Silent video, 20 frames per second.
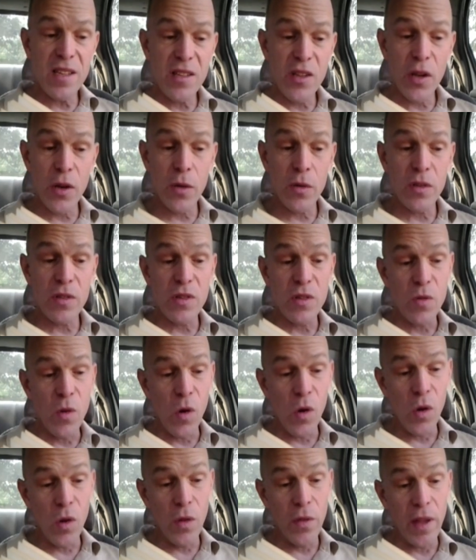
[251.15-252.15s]
Against
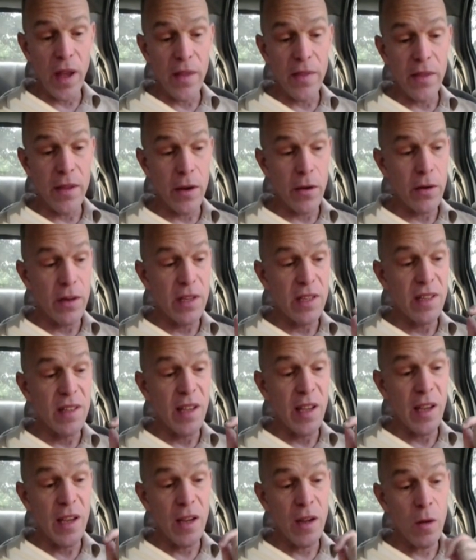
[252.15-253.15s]
those who hold that
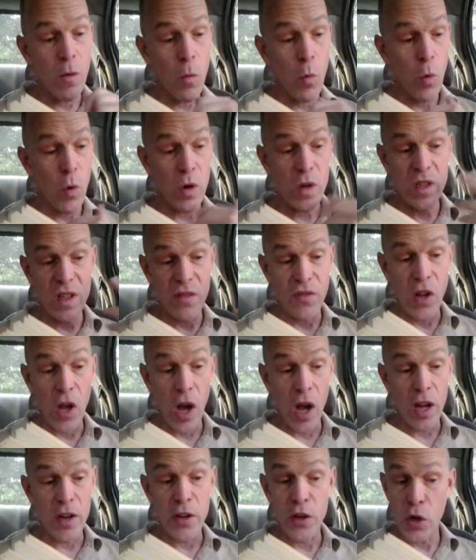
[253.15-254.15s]
there is in the
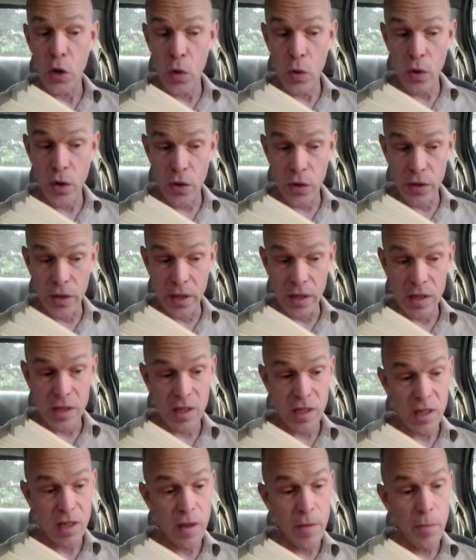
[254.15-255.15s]
works of God no
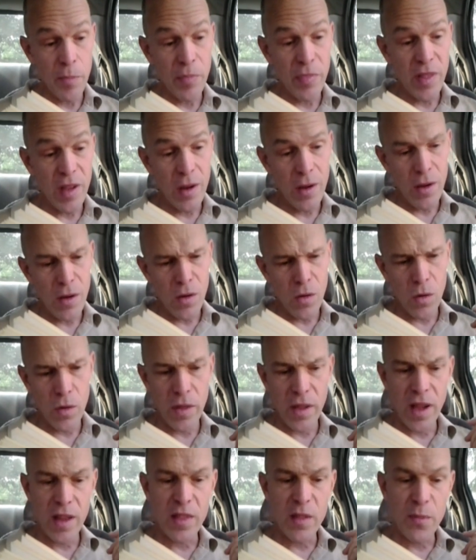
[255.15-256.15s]
goodness,
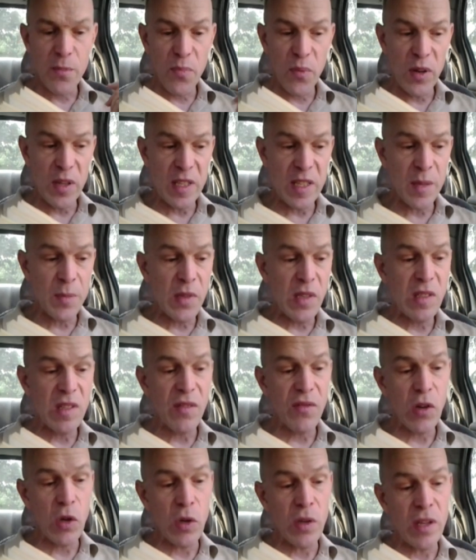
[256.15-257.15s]
or that the
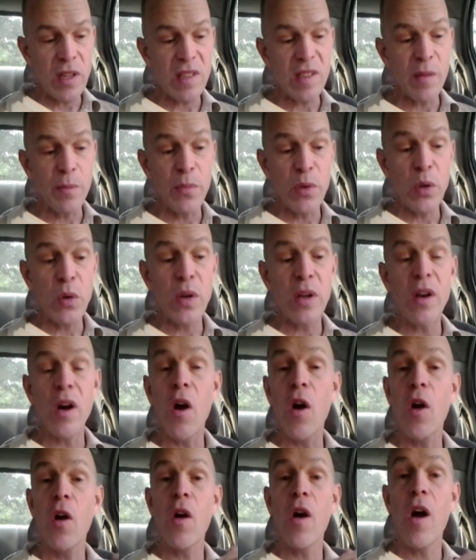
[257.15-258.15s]
principles of goodness and
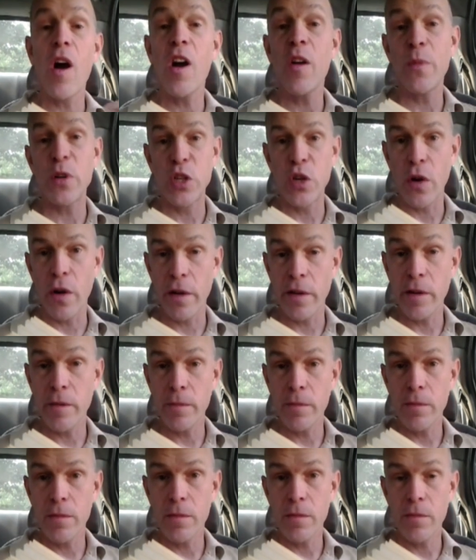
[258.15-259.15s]
beauty are
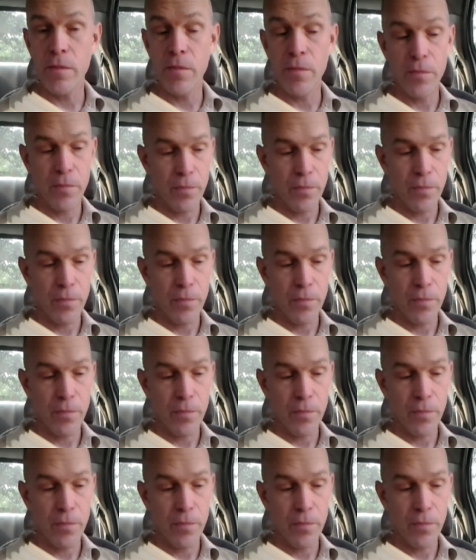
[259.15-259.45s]
arbitrary.